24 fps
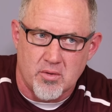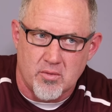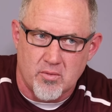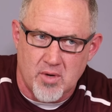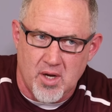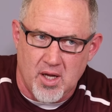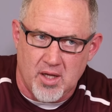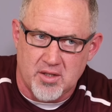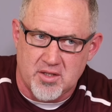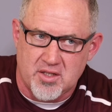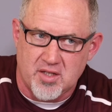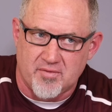
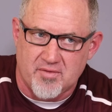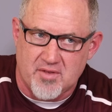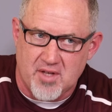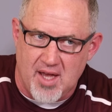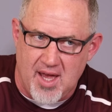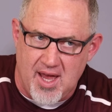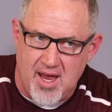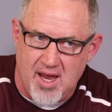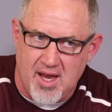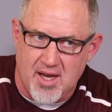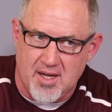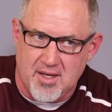relative
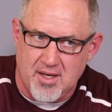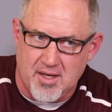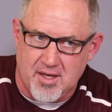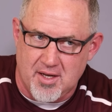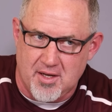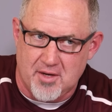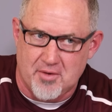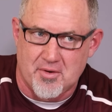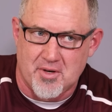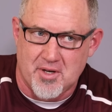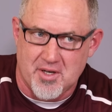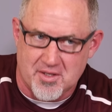to Andy,
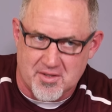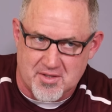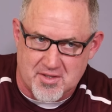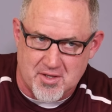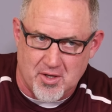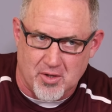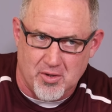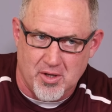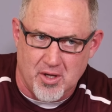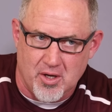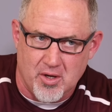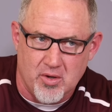Henry, and
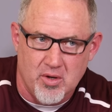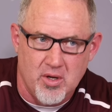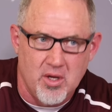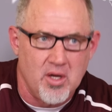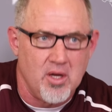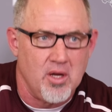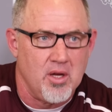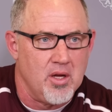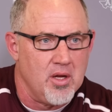Solo.